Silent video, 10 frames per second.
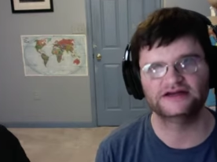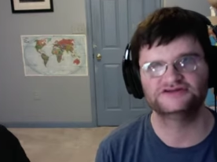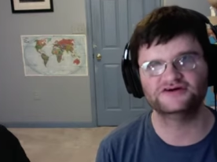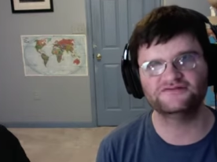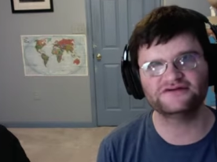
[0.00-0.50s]

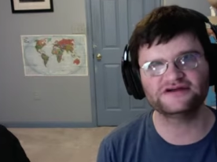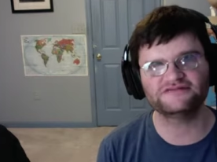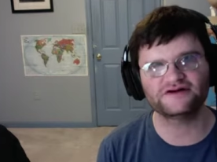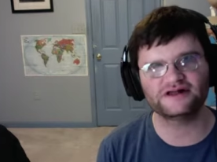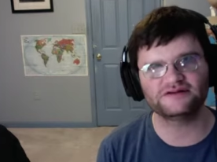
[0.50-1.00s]
Don't forget
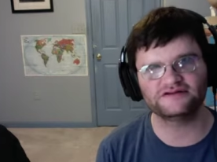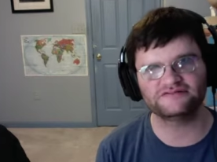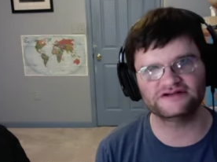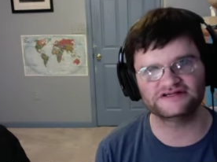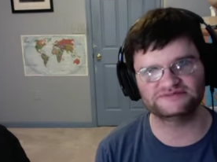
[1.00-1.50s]
follow on
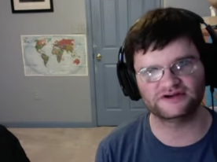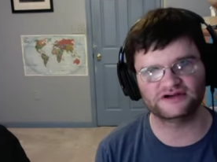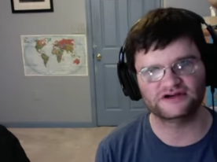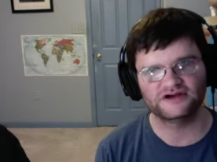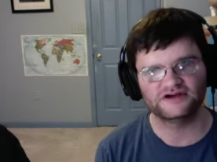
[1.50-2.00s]
Facebook,
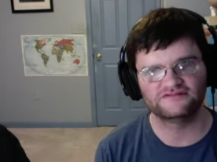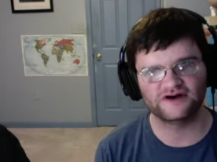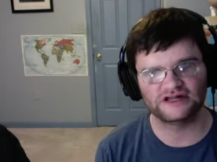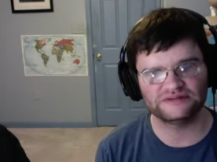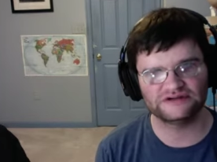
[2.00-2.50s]

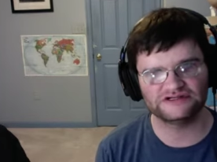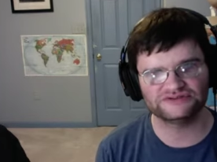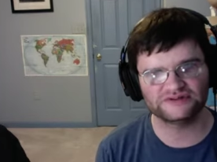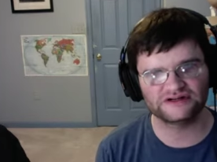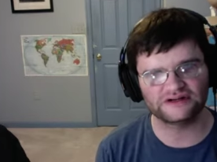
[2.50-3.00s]
follow on
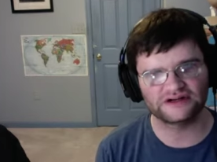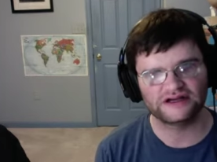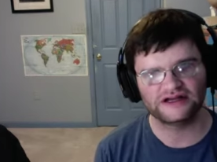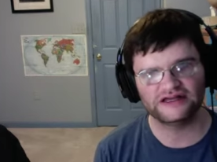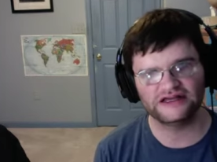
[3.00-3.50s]
Twitter,
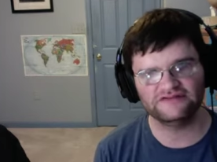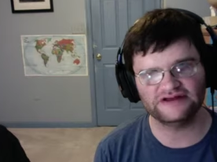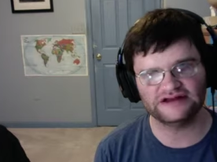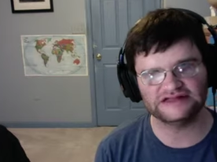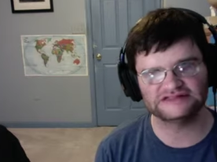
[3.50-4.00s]

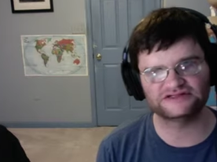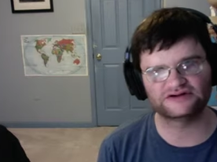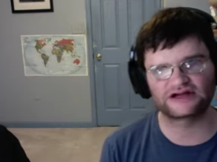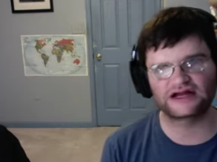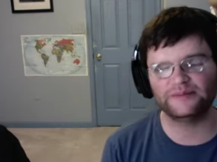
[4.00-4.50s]
even consider
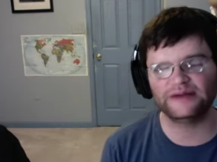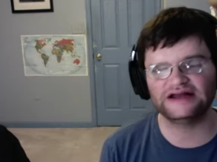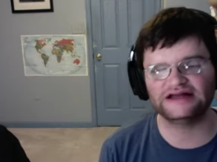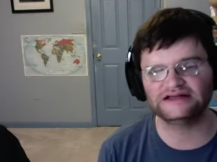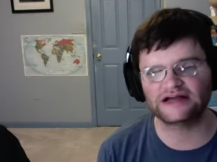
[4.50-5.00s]

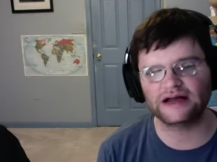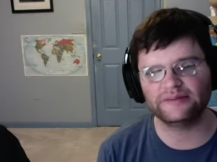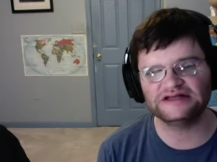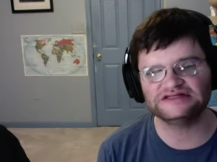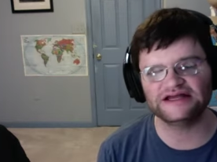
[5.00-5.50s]
commenting
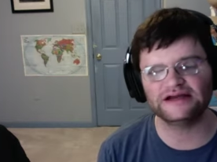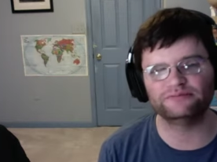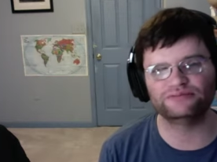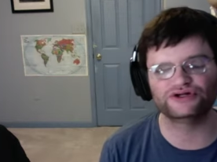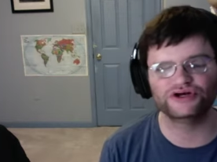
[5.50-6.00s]
commenting
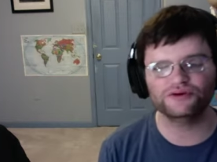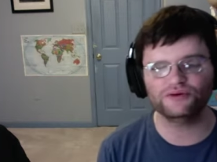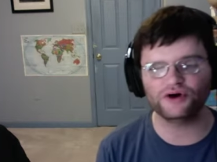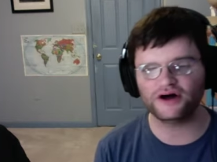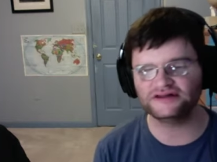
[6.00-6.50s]
below
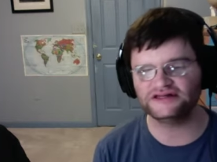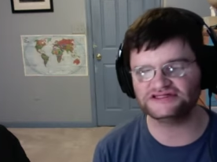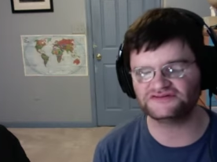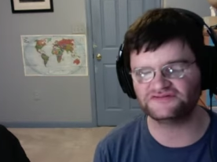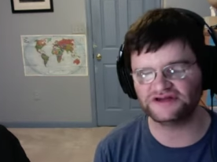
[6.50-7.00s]
on
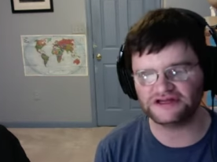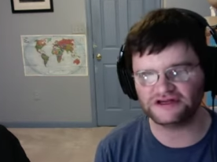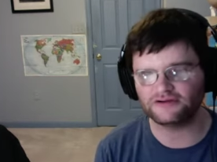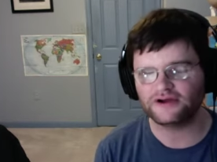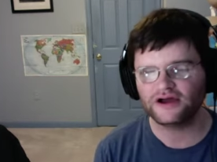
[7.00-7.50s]
this
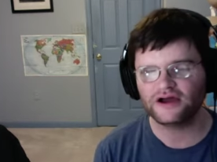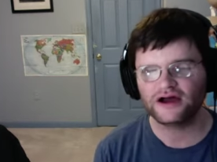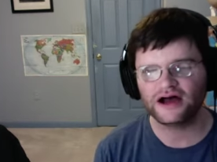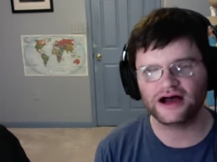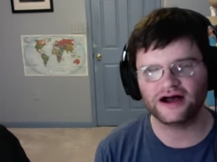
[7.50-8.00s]
video
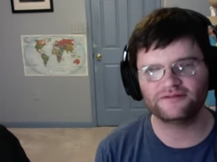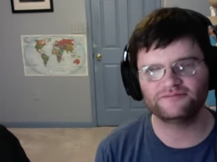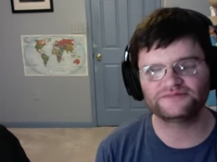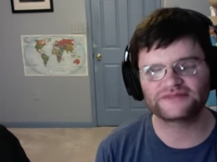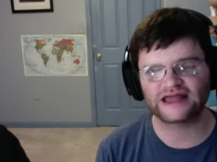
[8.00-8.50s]

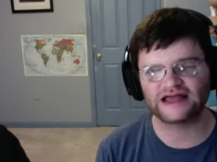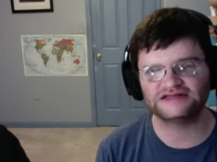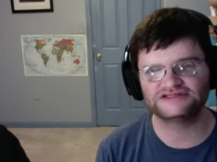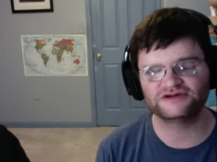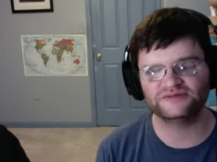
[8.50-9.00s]
um,
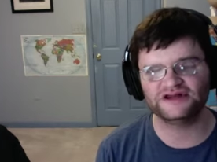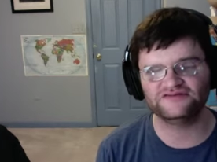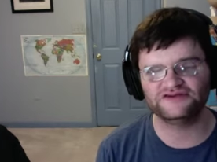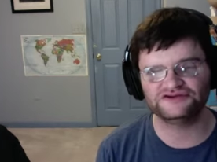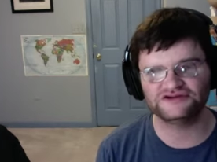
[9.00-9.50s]
as so many
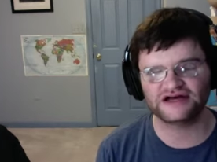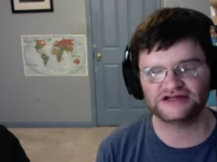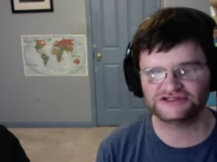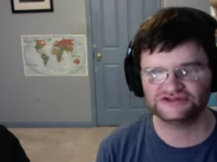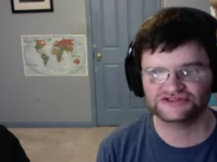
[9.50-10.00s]
of you do
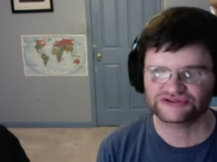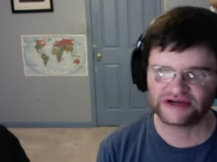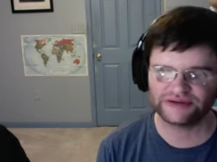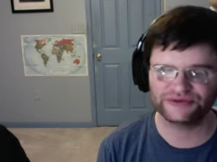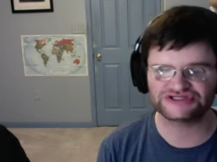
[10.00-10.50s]
not do. So
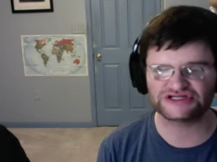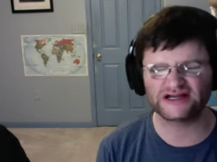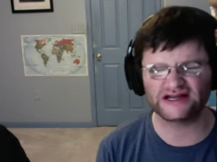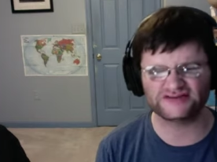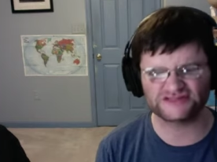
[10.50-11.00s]
I wish I
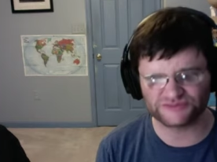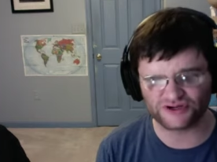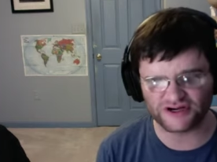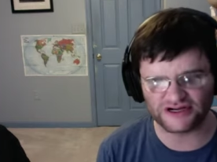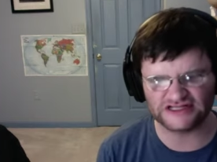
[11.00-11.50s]
could have some
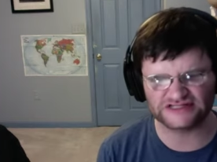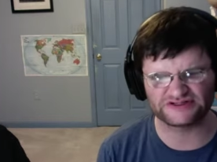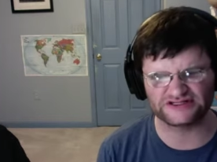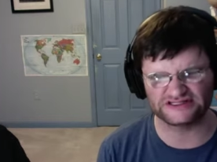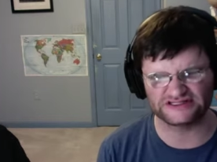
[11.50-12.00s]
more audience
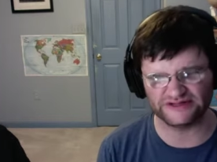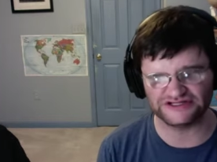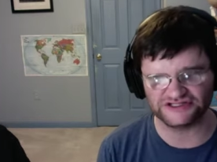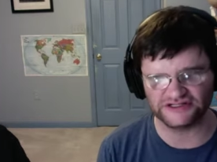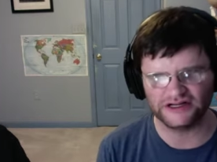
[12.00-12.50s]

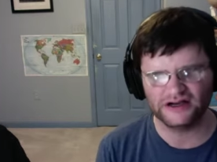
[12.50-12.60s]
participation.